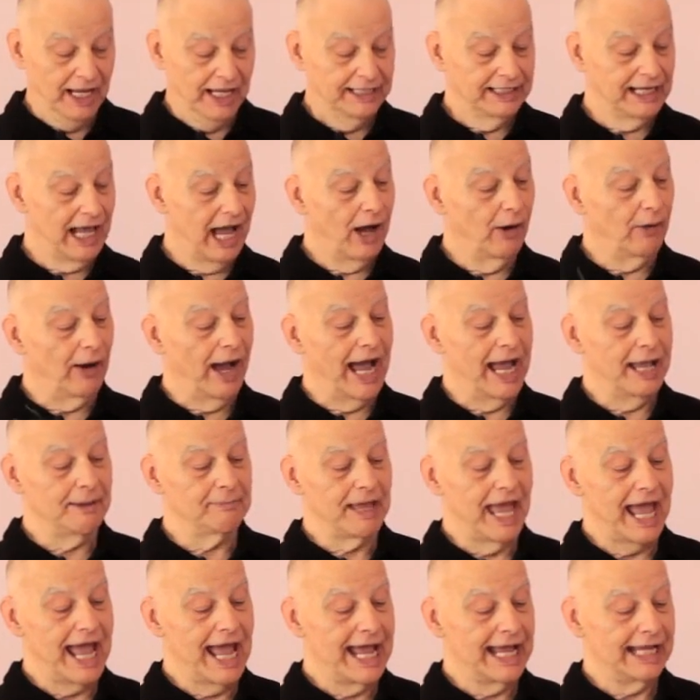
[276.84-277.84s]
Now, I'm
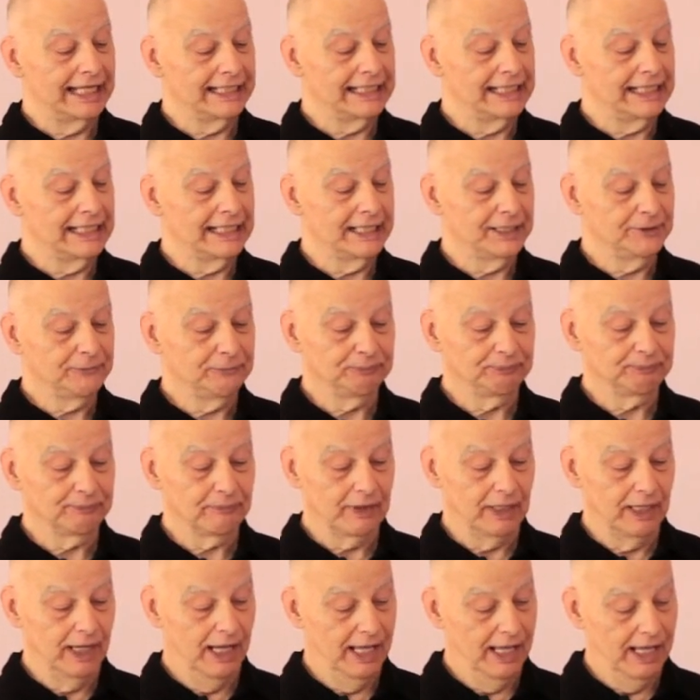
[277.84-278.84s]
adding
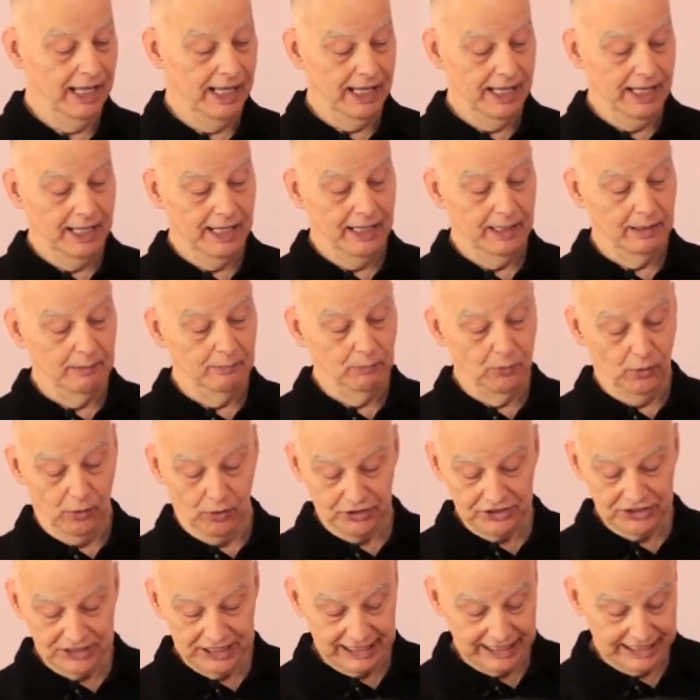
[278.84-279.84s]

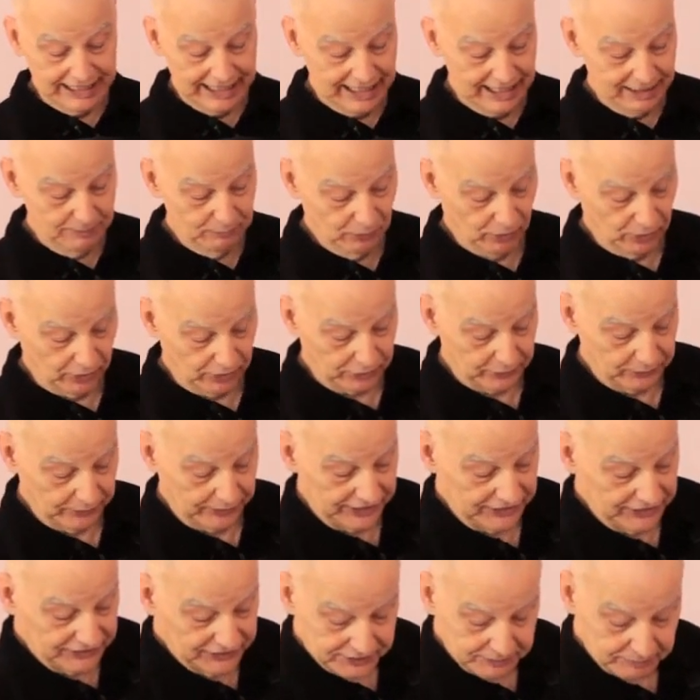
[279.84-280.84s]
more tiki, more
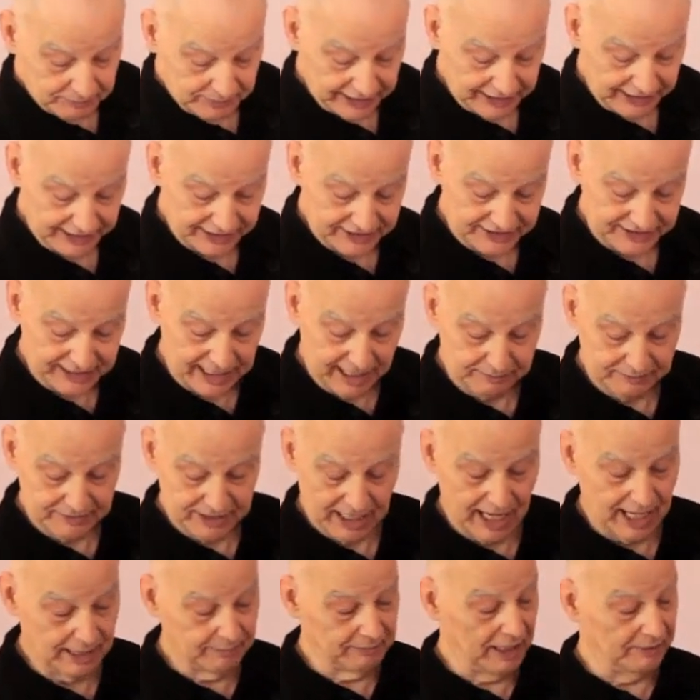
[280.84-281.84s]
greens, but at the same
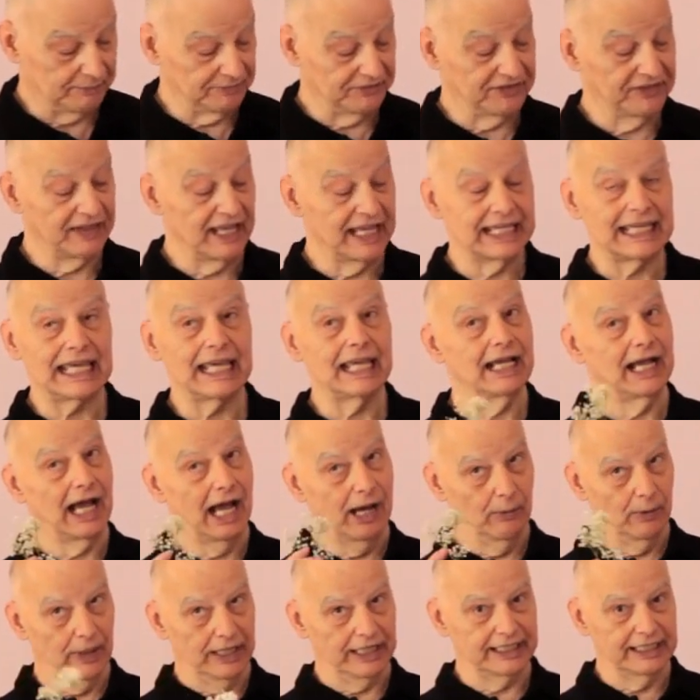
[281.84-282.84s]
time, I'm thinking I
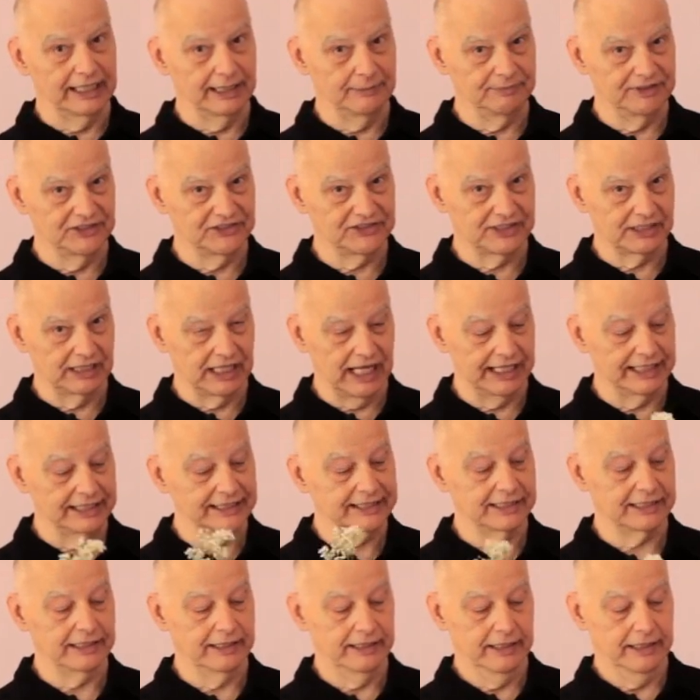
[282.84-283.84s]
want to keep this
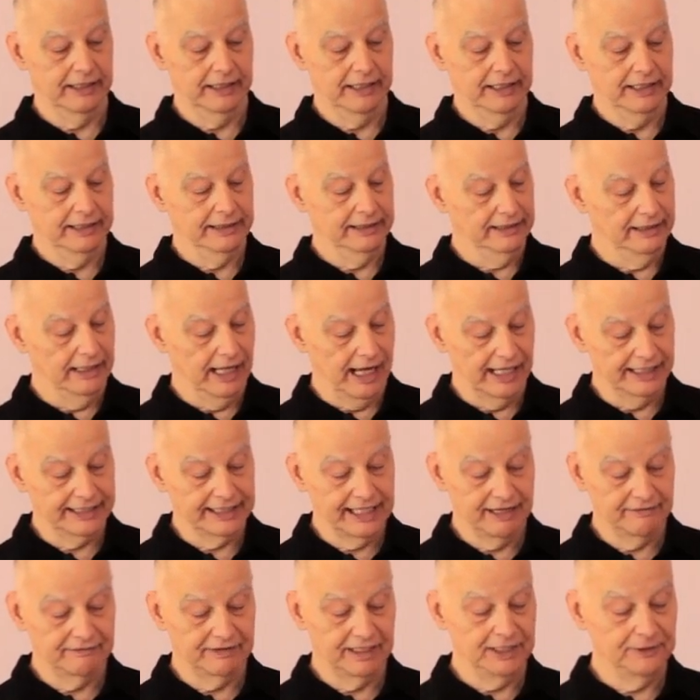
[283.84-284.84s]
light, not
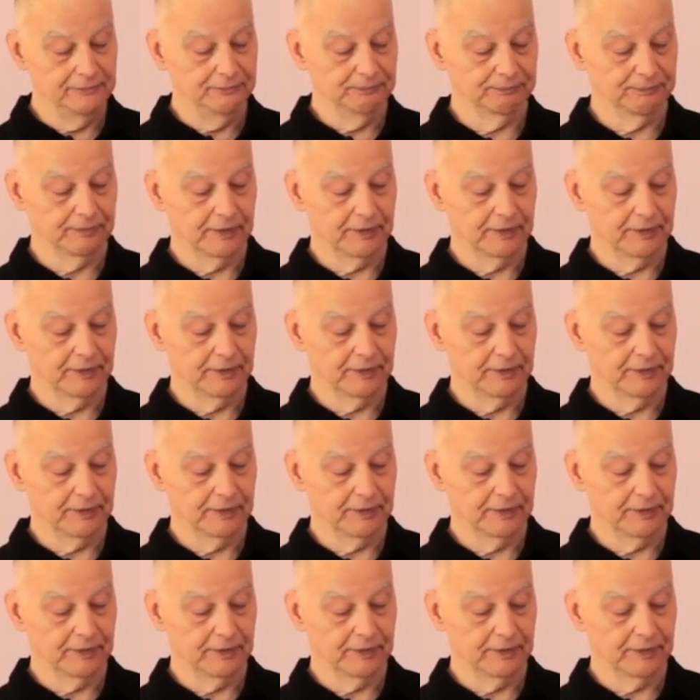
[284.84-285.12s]
heavy.